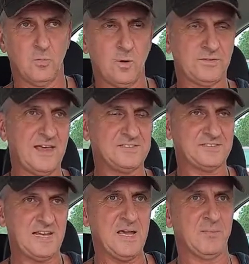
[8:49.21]
with that
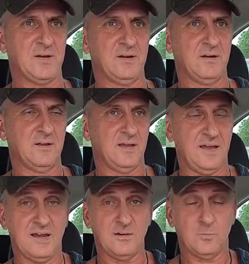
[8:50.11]
salmon
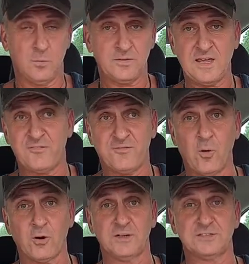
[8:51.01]
and with that
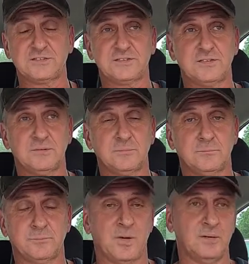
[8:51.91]
forest.
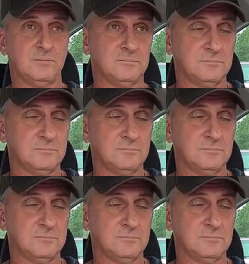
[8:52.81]
But